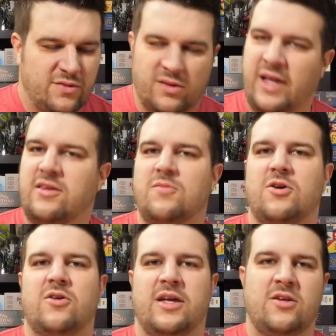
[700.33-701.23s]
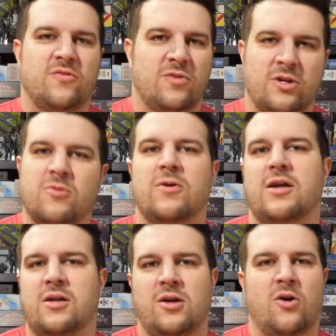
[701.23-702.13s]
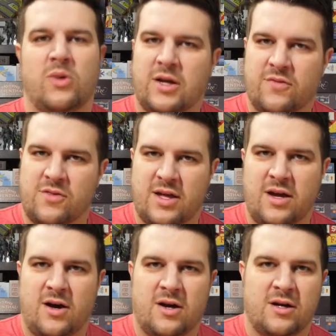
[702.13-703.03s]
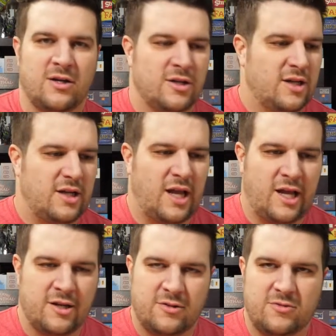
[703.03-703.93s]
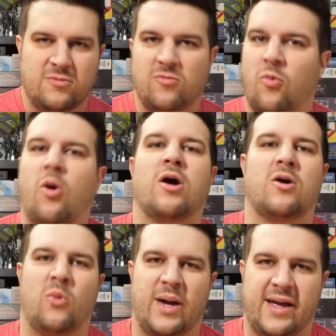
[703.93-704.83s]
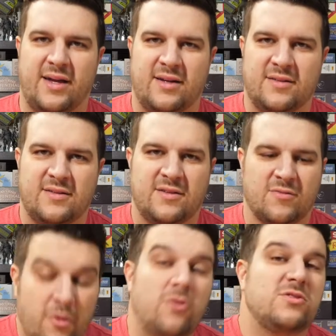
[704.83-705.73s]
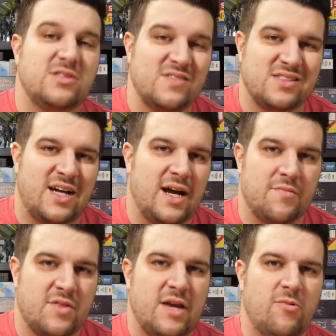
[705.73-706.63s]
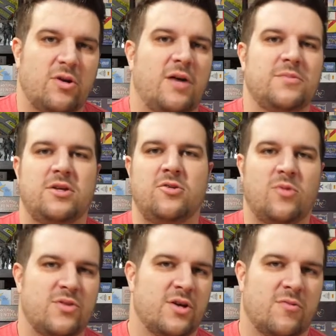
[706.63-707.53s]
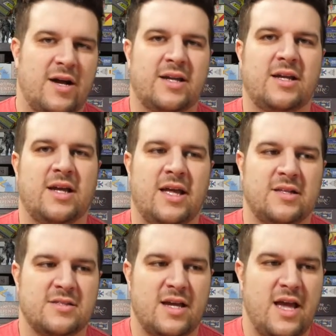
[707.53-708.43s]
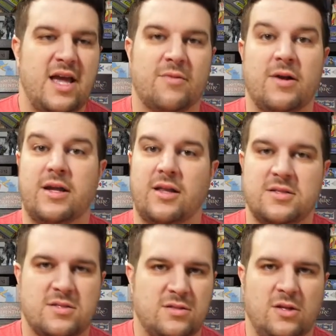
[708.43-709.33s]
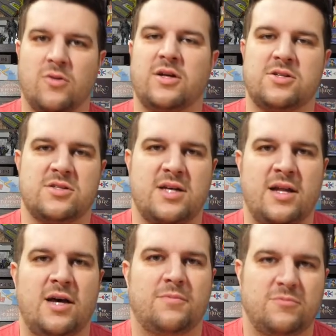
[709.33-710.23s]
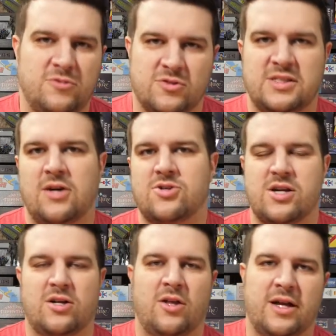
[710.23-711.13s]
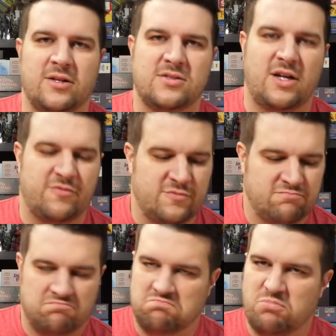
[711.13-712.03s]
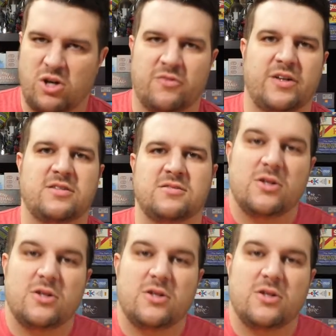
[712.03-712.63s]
Let them know that you're ready to go whenever they are, and walk away. Most of the time, they will come to you when they're ready and say, hey, I'm ready. Let's get you set up, do a sound check, all that good stuff. Perfect.